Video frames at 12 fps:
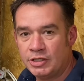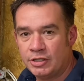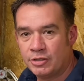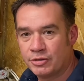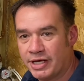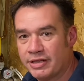
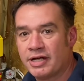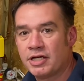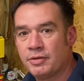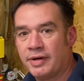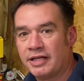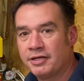Okay, thank
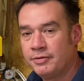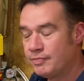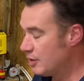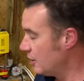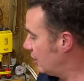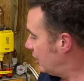you, Alan.
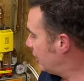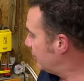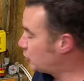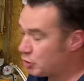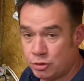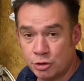
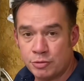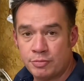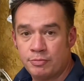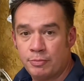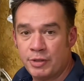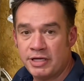So just
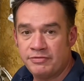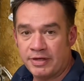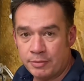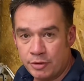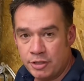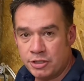briefly, I'm
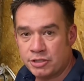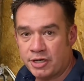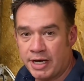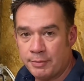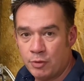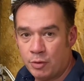going to
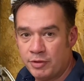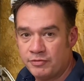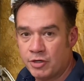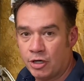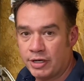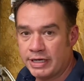describe what we've
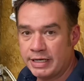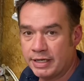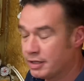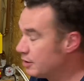got here.